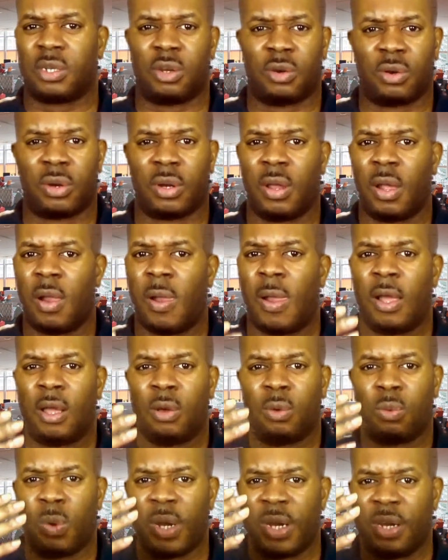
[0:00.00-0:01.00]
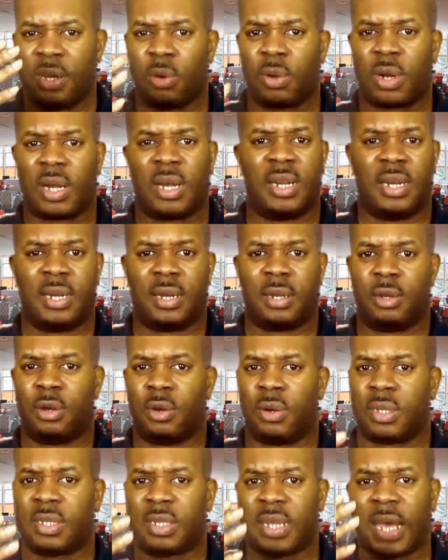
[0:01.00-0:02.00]
you're a window cleaner,
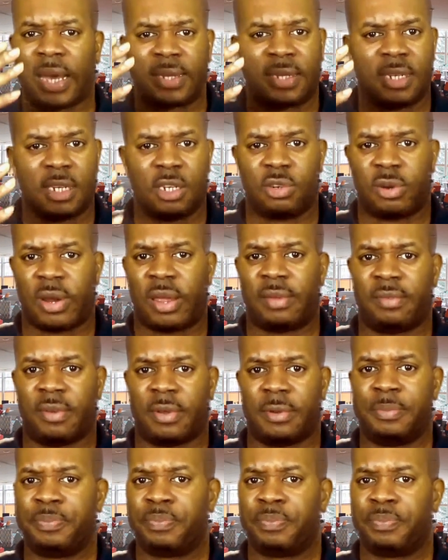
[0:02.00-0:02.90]
you're a taxi driver,